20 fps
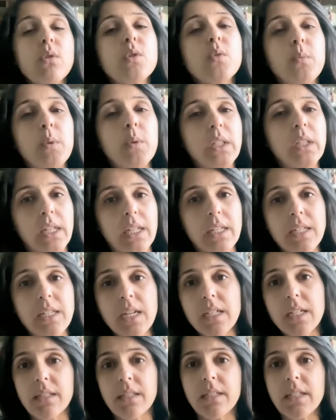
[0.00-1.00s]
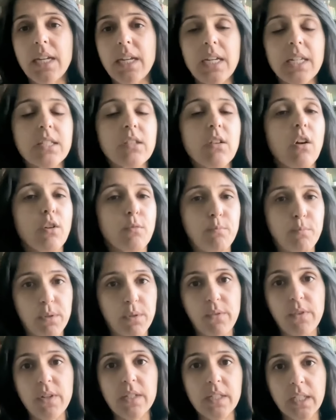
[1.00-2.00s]
with kidney disease or
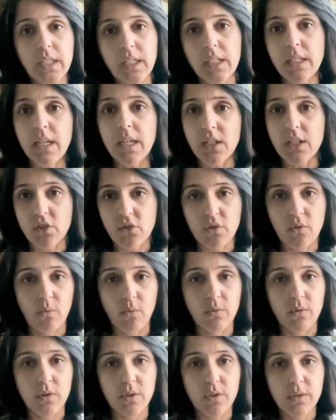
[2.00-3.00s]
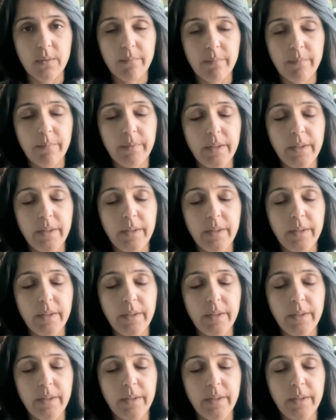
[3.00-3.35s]
previous kidney stones.